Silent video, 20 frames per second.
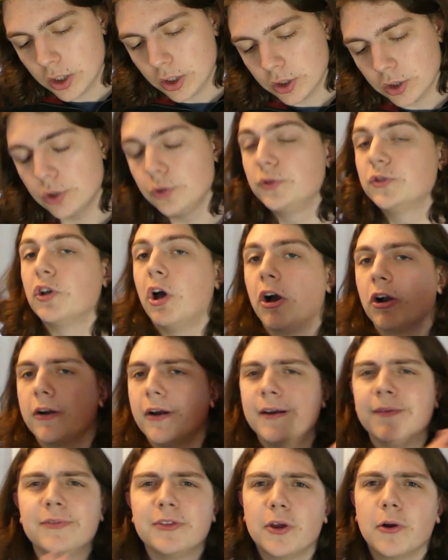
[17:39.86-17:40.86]

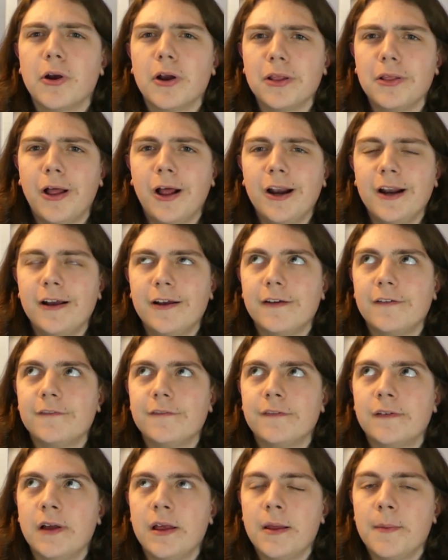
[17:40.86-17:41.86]
Kusanga. There are a lot
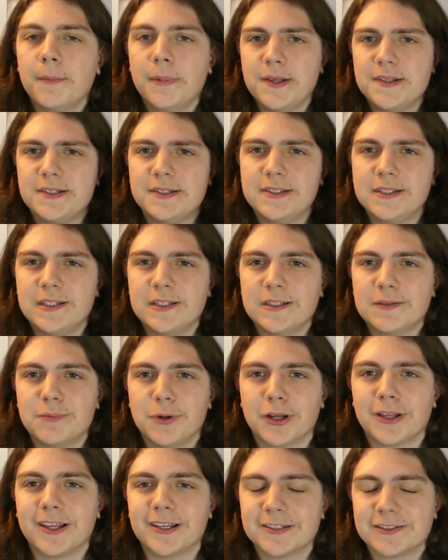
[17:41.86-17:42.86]
of places in this
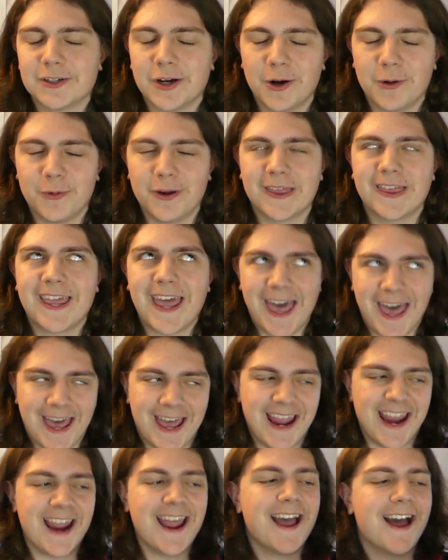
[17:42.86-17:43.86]
book that start with
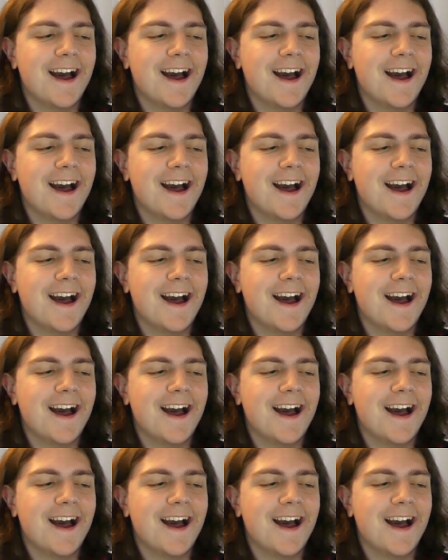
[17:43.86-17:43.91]
K,